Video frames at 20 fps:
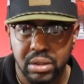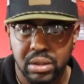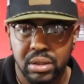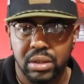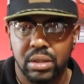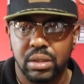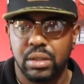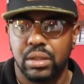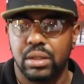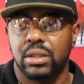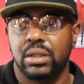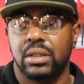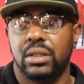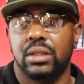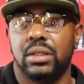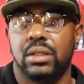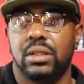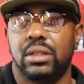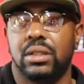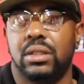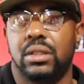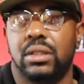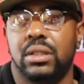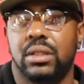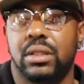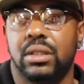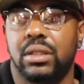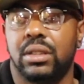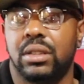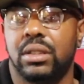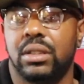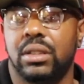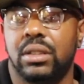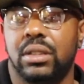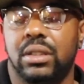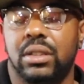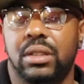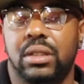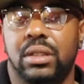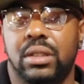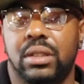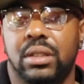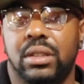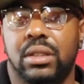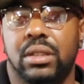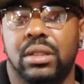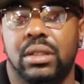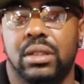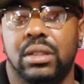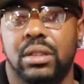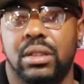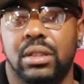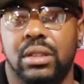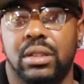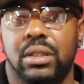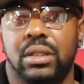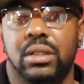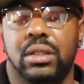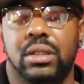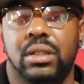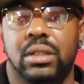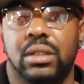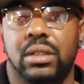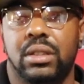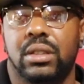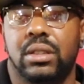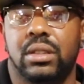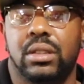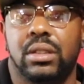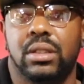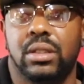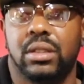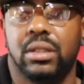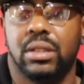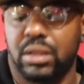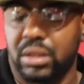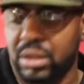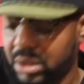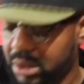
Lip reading: (not speaking)